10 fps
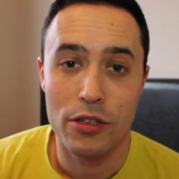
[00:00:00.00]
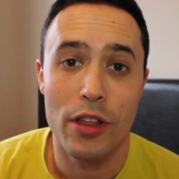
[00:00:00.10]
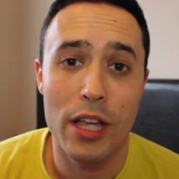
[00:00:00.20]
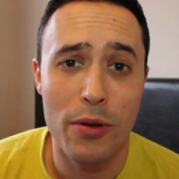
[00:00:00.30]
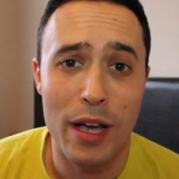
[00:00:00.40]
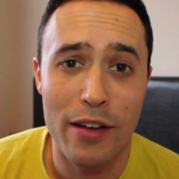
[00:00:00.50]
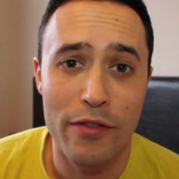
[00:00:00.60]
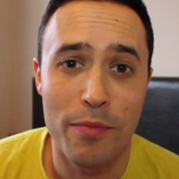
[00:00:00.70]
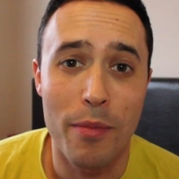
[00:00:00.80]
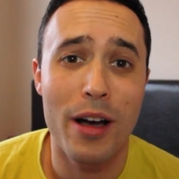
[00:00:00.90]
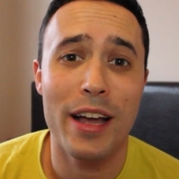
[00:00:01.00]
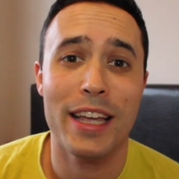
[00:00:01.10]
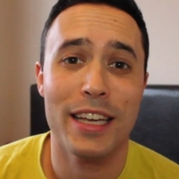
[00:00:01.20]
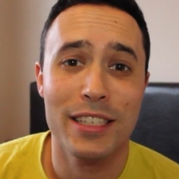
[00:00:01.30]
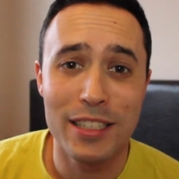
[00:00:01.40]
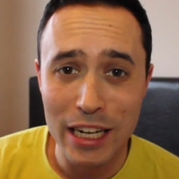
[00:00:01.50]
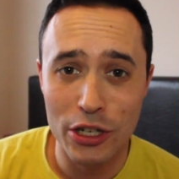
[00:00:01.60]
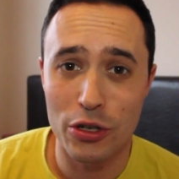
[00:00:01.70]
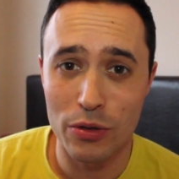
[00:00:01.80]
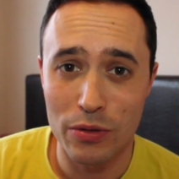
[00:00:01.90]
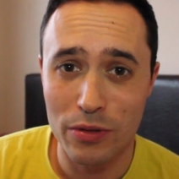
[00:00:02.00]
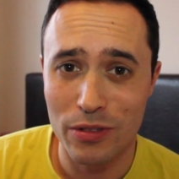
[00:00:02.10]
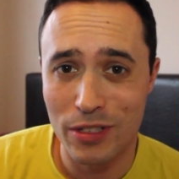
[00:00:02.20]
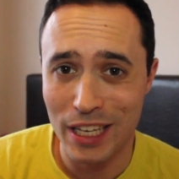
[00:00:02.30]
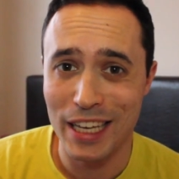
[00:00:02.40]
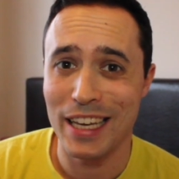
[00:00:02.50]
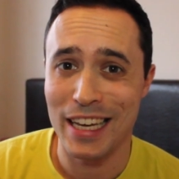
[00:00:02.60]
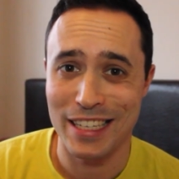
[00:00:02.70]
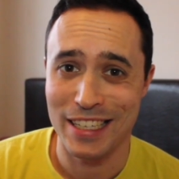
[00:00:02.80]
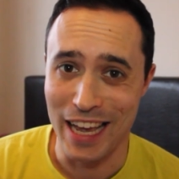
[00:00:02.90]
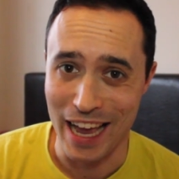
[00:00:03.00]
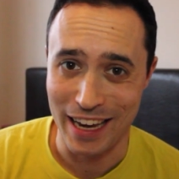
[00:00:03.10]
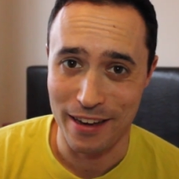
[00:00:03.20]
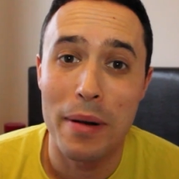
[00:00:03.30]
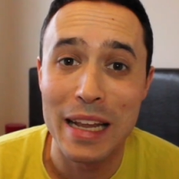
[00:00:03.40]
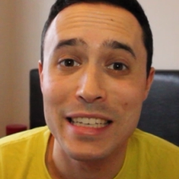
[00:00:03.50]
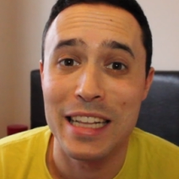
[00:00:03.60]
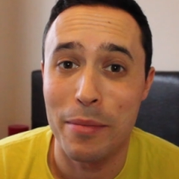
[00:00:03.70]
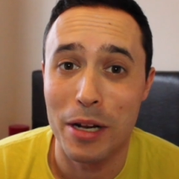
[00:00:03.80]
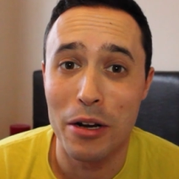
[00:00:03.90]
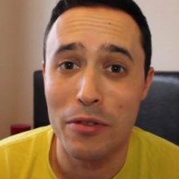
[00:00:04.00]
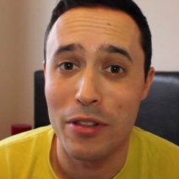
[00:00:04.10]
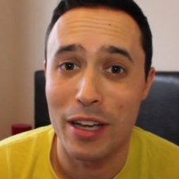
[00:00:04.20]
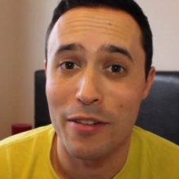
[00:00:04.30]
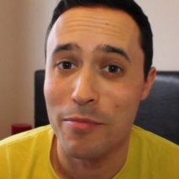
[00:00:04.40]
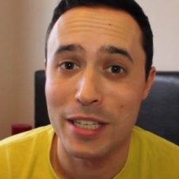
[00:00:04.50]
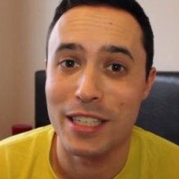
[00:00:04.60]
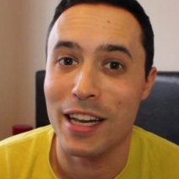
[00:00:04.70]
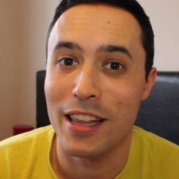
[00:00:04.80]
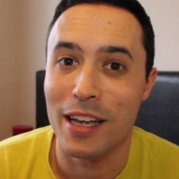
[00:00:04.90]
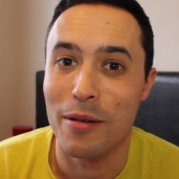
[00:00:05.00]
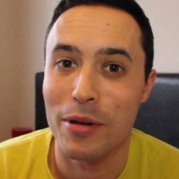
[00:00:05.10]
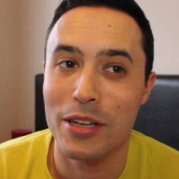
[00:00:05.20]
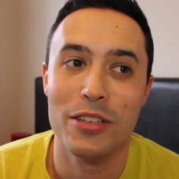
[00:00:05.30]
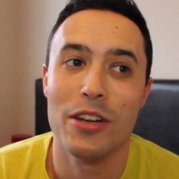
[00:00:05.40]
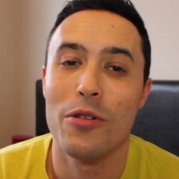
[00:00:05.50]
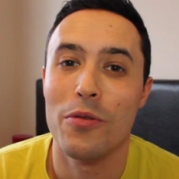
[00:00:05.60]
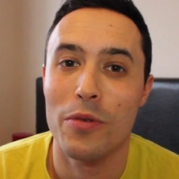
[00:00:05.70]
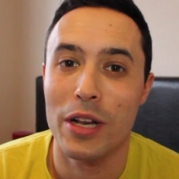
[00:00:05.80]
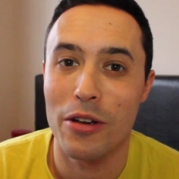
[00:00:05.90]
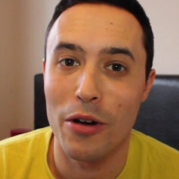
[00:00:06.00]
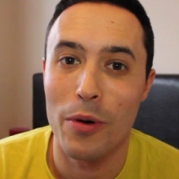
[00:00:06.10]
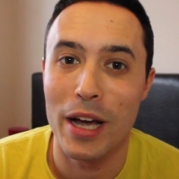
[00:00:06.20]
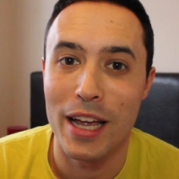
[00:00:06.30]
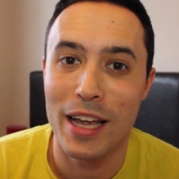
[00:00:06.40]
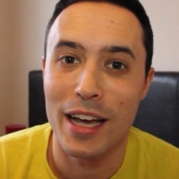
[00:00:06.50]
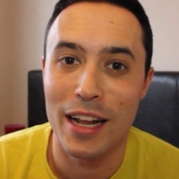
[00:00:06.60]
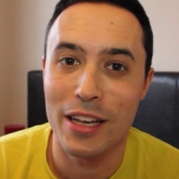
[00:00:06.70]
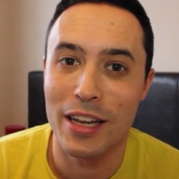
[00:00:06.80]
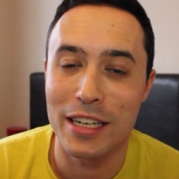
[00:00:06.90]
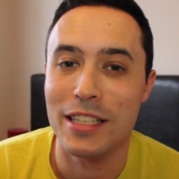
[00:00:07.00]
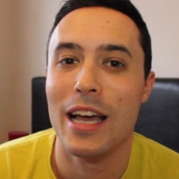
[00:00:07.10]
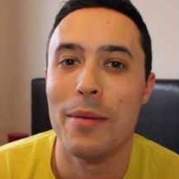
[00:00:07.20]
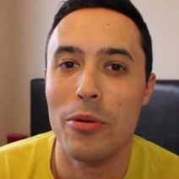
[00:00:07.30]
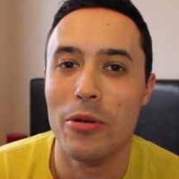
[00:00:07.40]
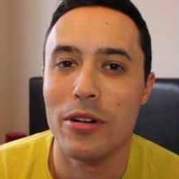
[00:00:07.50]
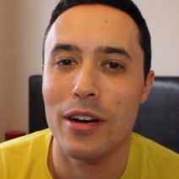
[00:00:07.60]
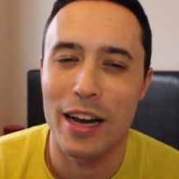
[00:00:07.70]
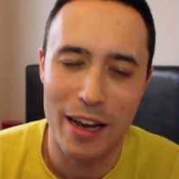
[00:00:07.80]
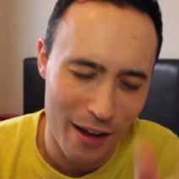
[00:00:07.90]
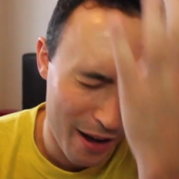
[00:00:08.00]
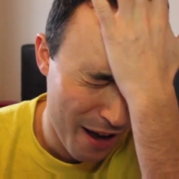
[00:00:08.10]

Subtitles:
So there you have my essential CES tech. Please let me know if you think I've missed anything, because you know when you go away and you get to the airport and you're like,